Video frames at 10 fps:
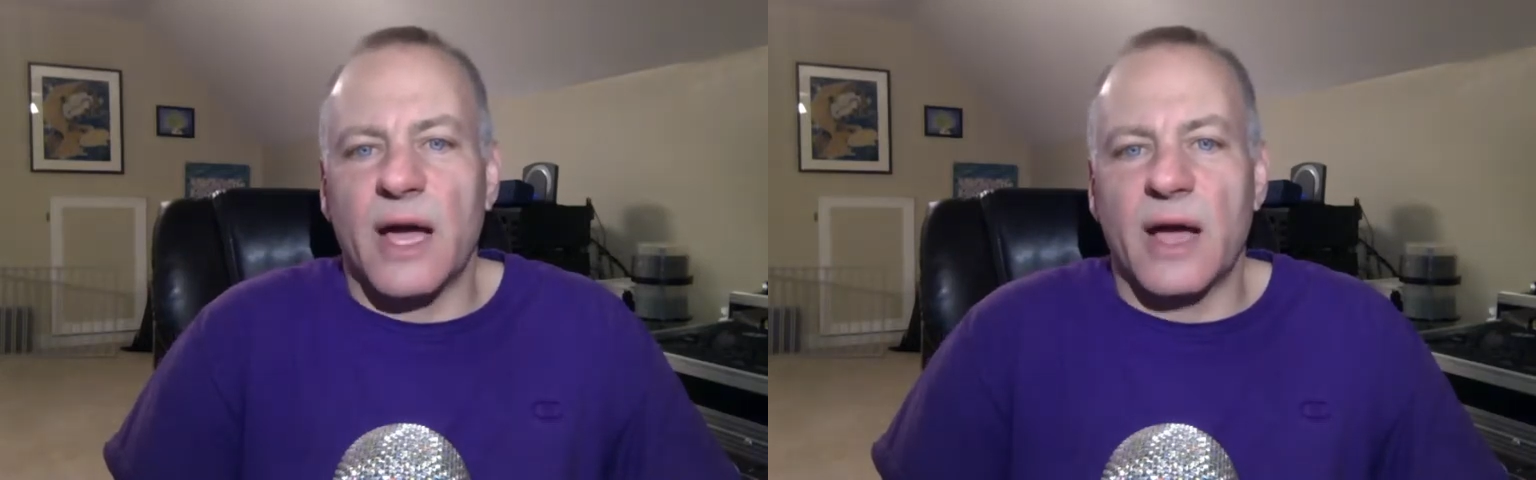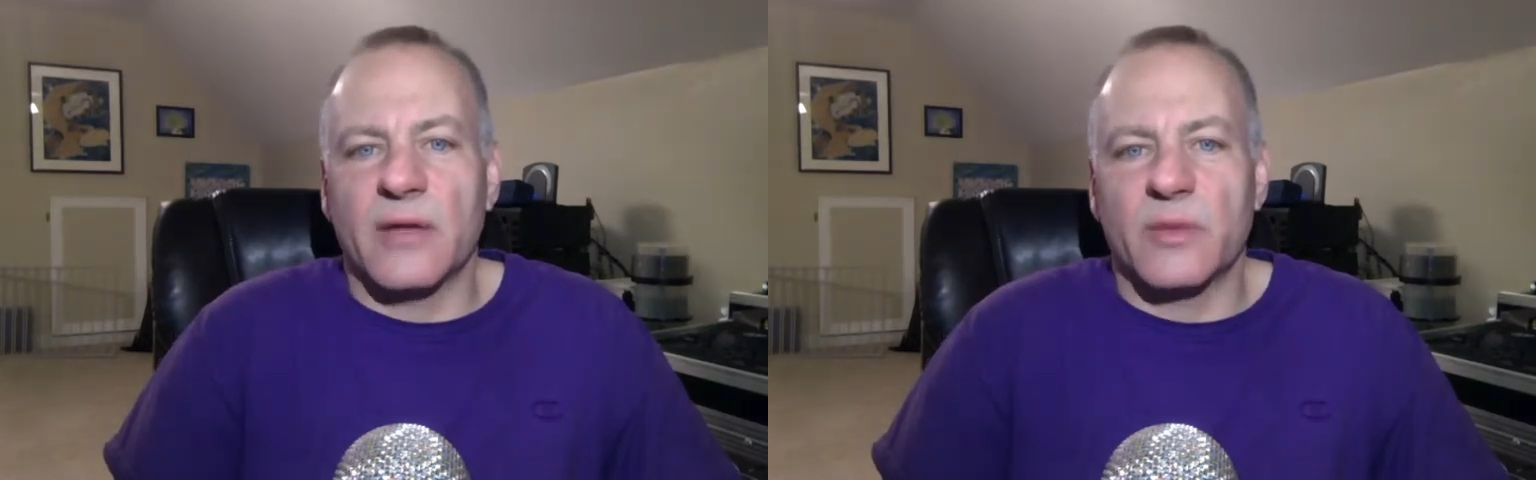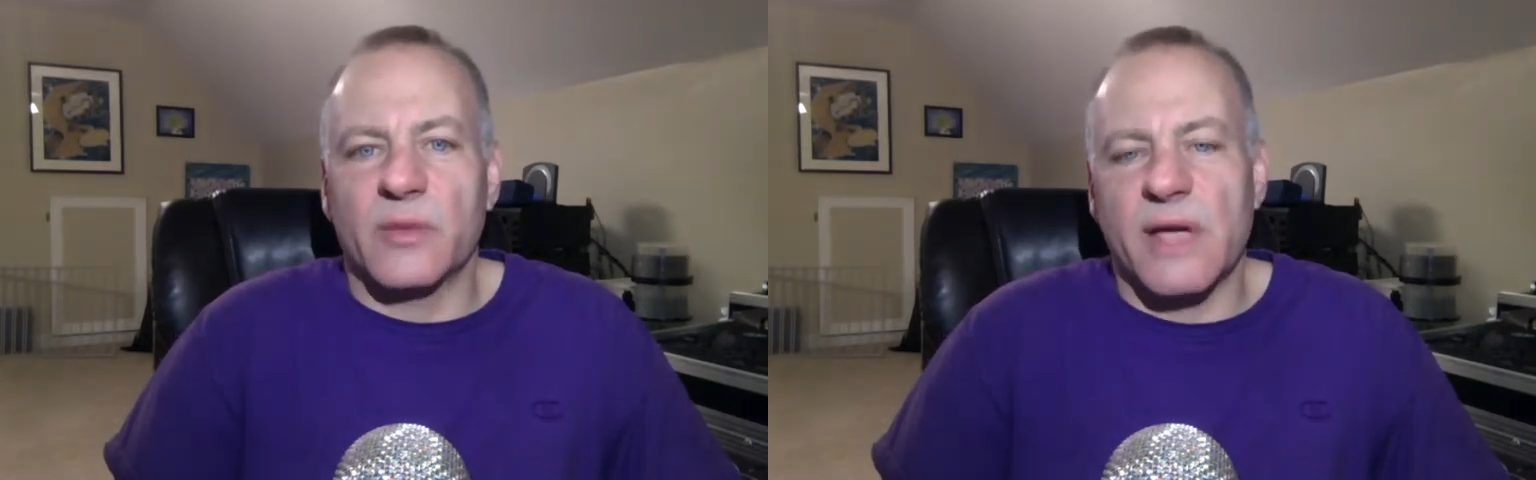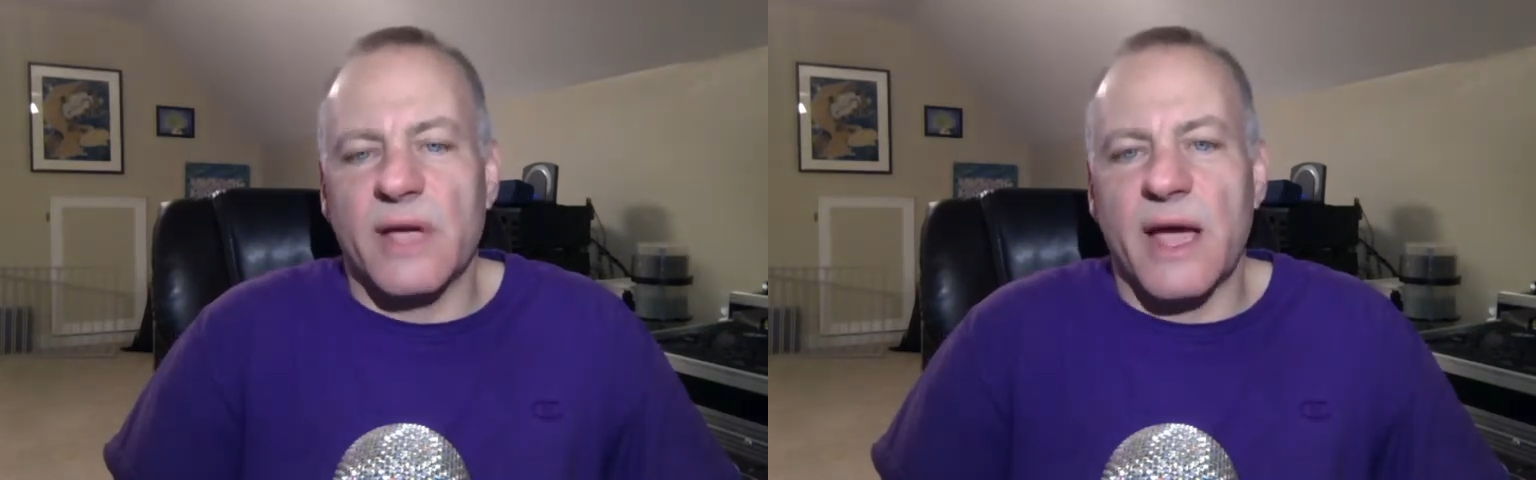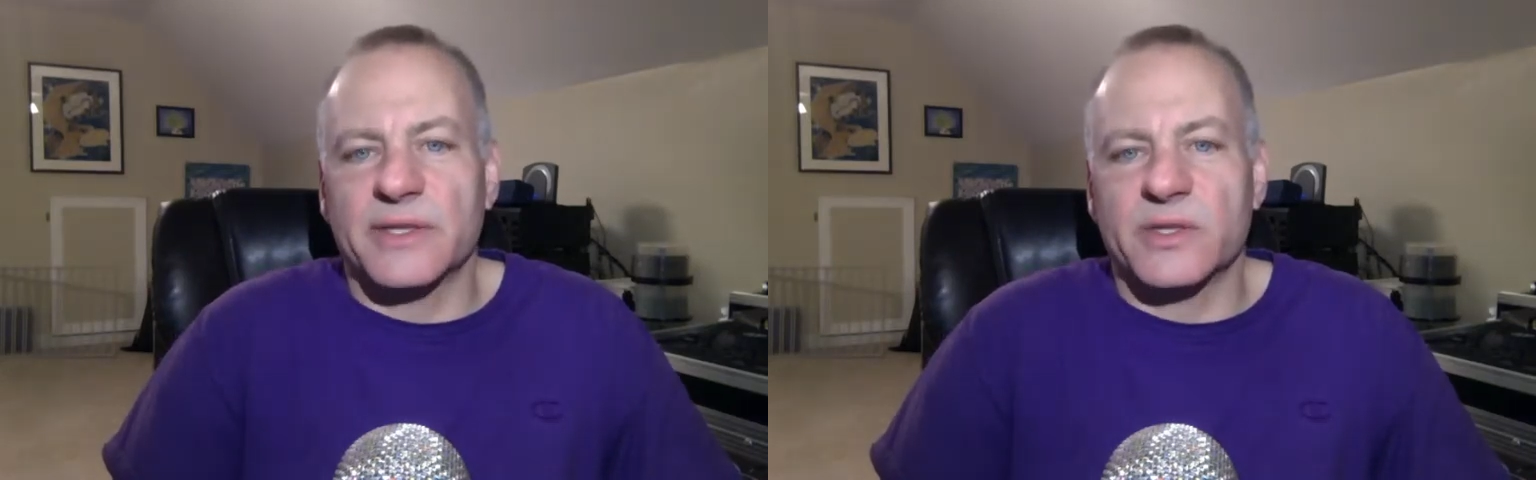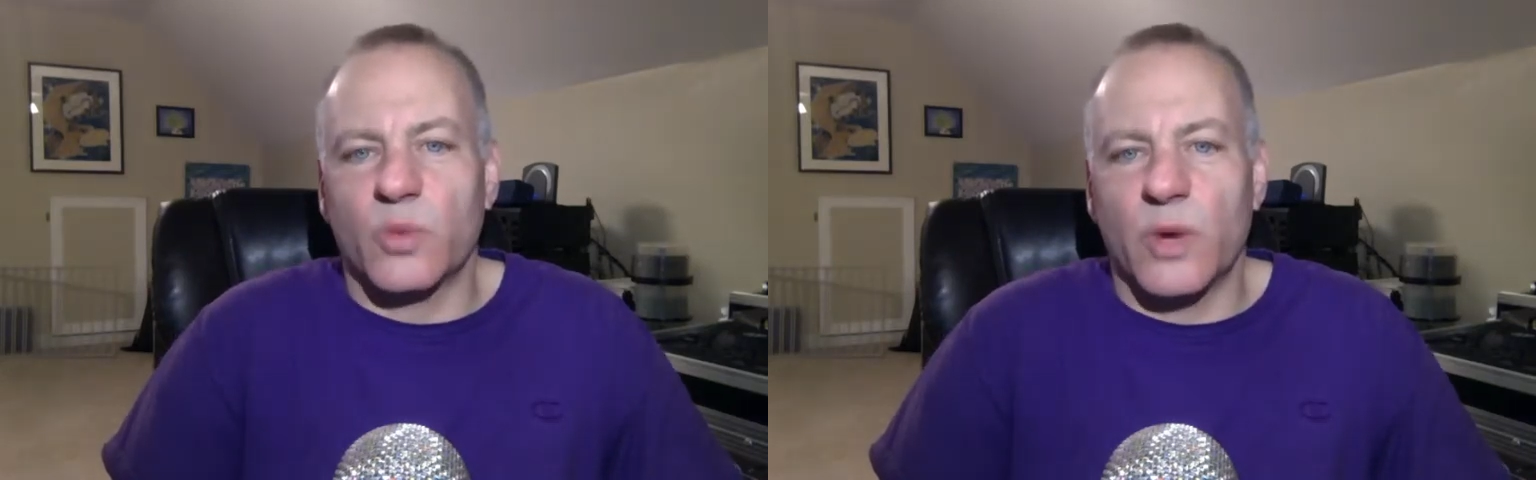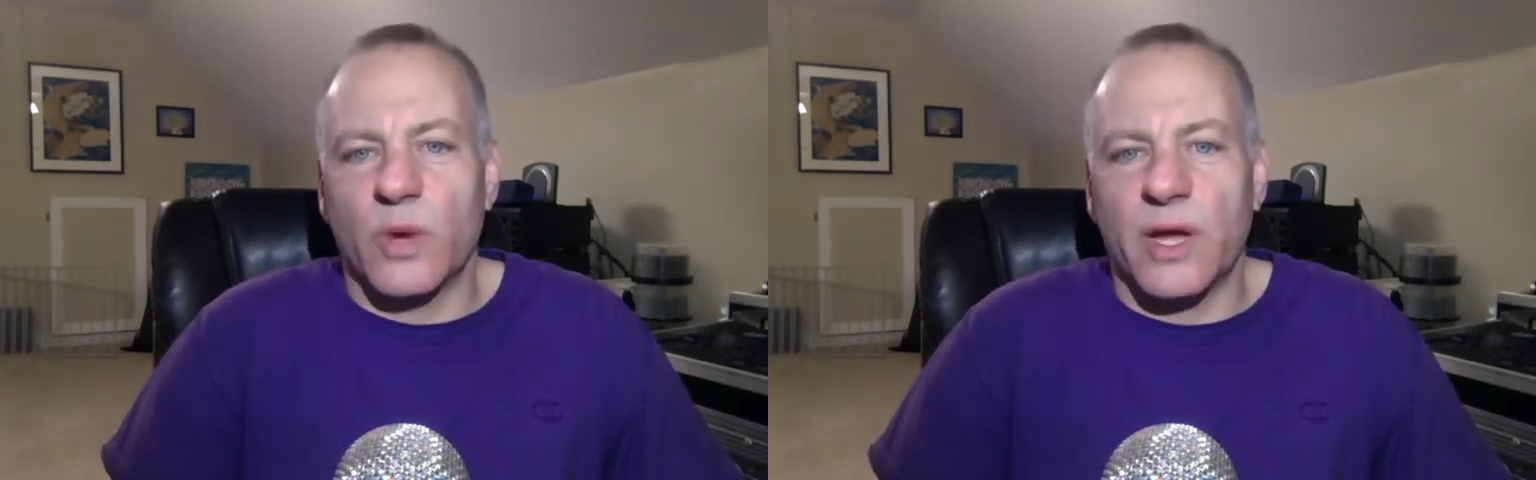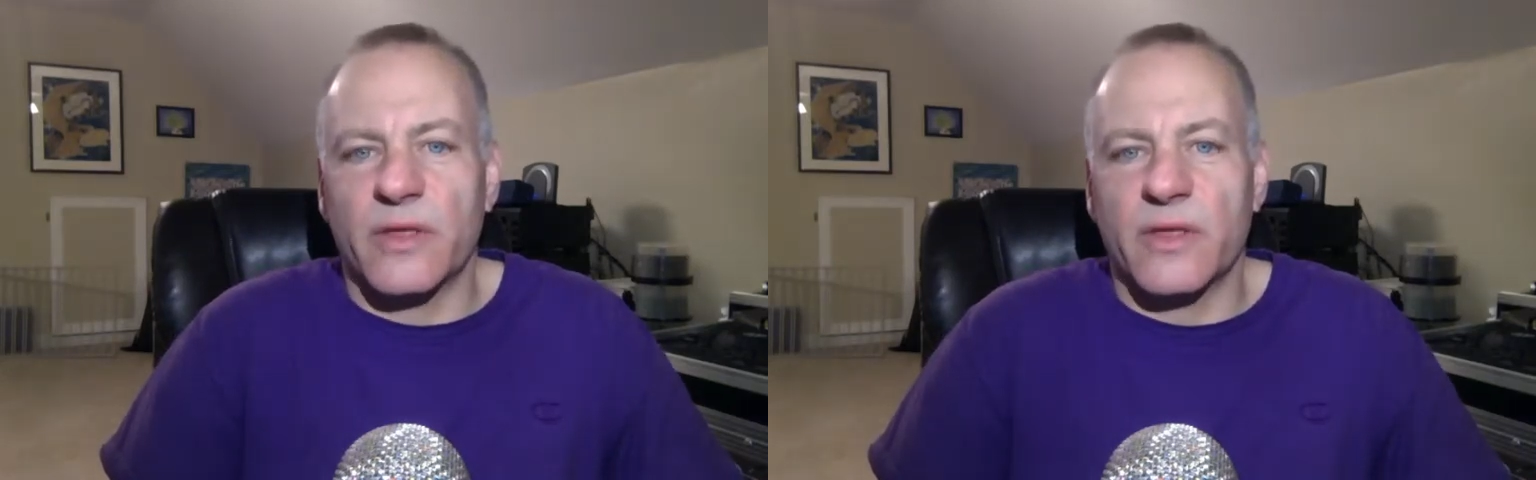had to be tasked with